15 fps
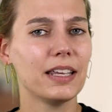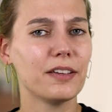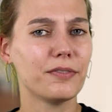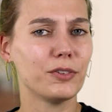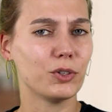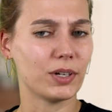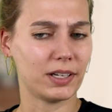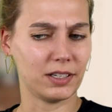
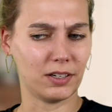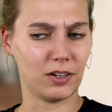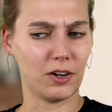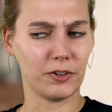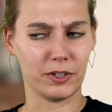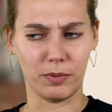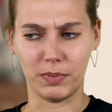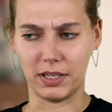if you are in an
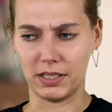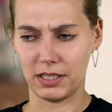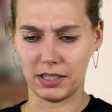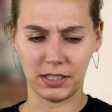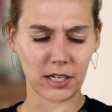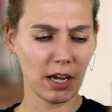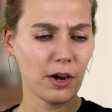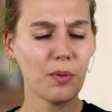argument.
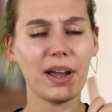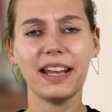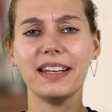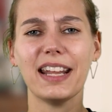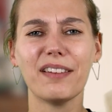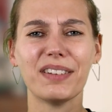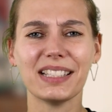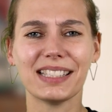No, I
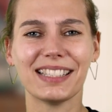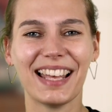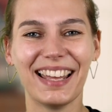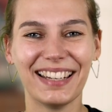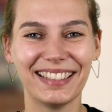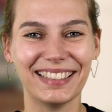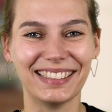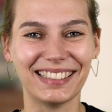never
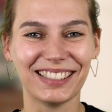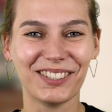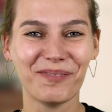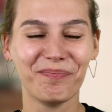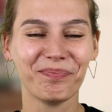said it.